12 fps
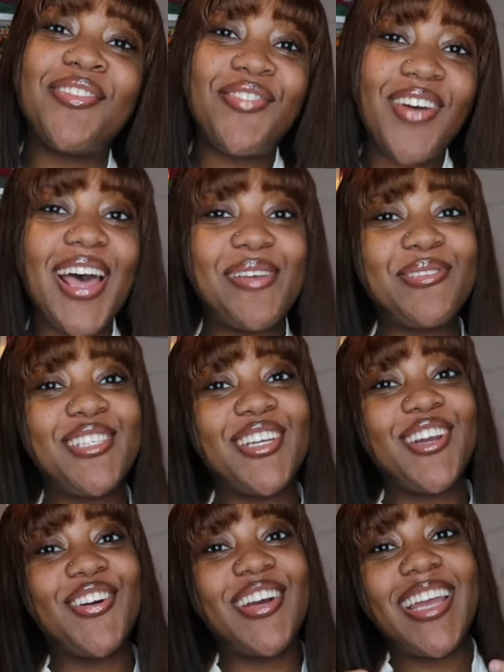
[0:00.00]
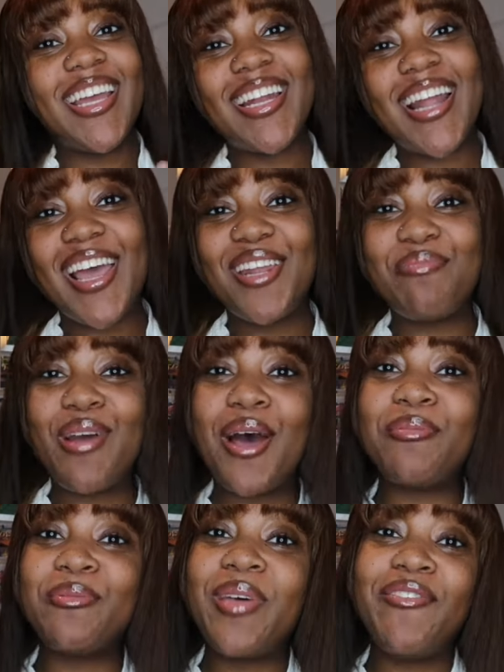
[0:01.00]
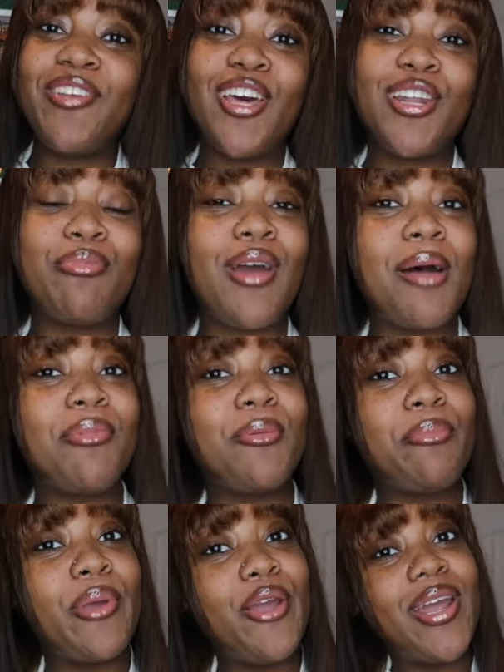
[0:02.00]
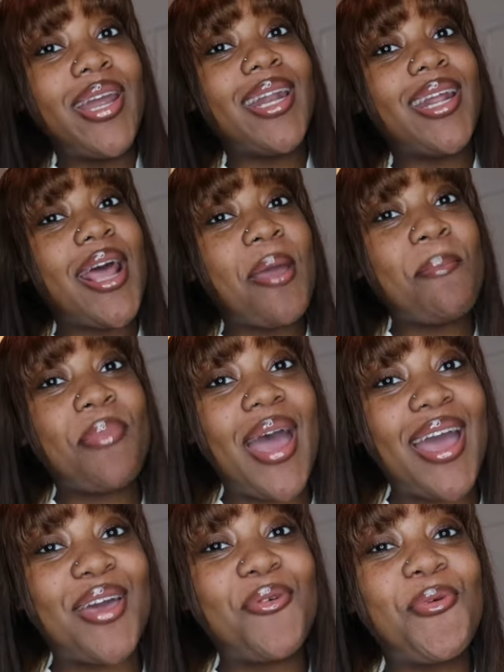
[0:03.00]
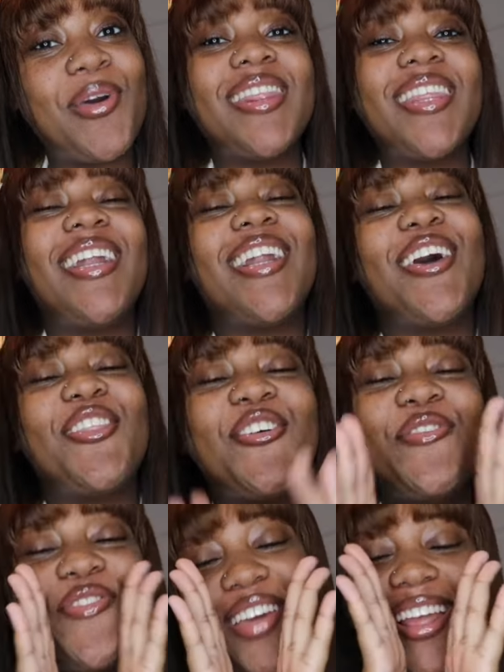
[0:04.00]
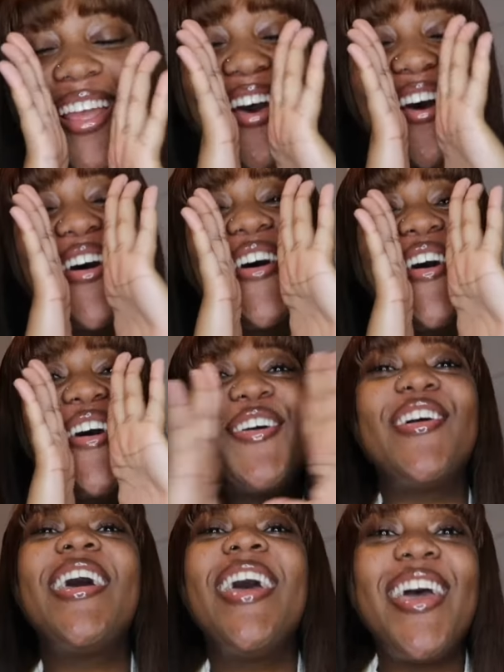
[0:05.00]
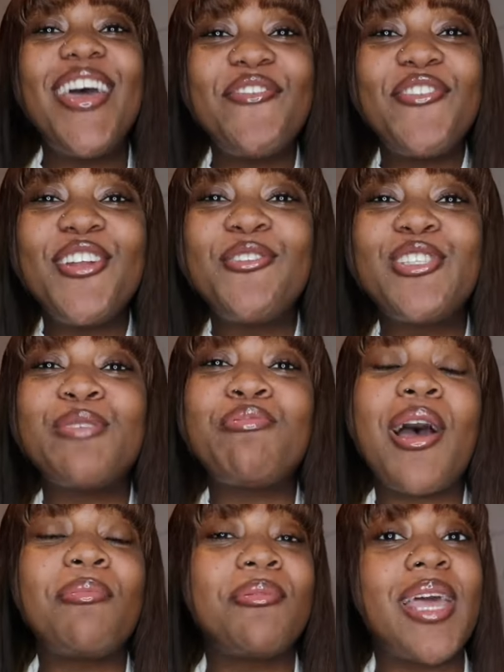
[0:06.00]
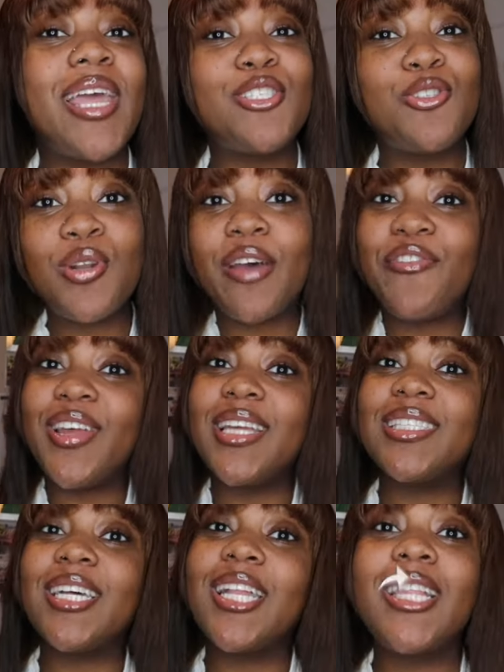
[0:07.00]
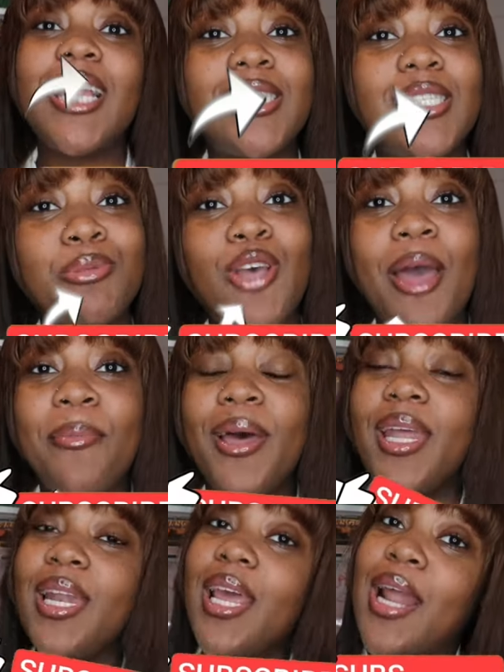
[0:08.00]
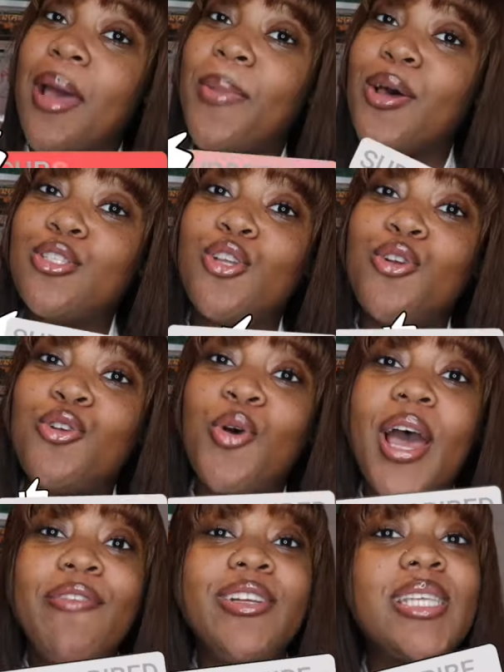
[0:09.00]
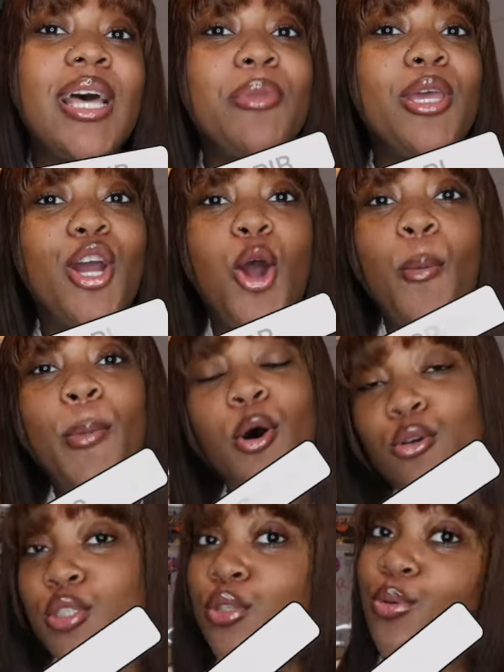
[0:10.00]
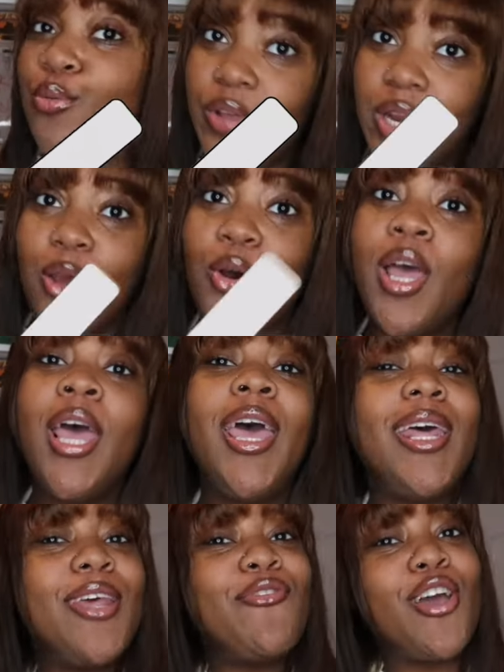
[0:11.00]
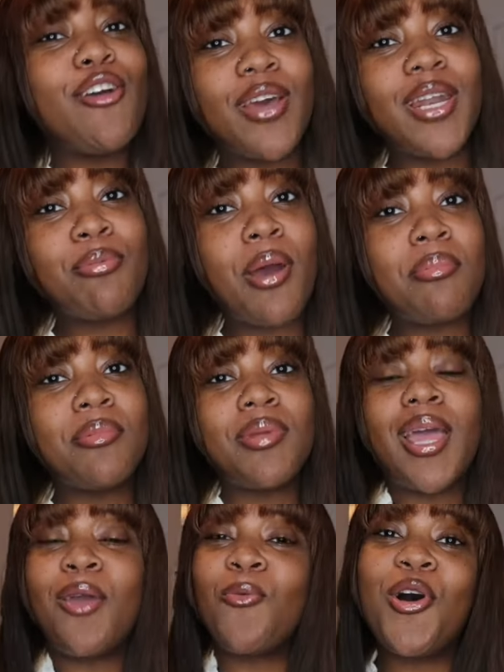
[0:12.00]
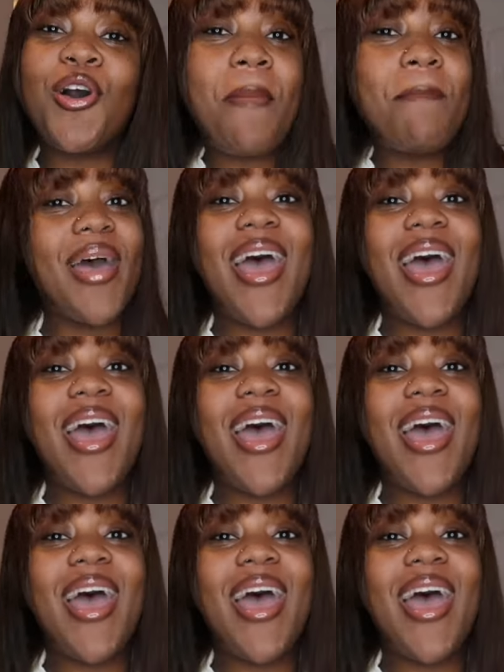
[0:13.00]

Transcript: vibes your girl here and I had a problem heavy on a problem period and I'm back with another video if you're new to problem gang do not forget to click that subscribe button and that bell so you know every time your girl posts a new video and if you're already problem gang welcome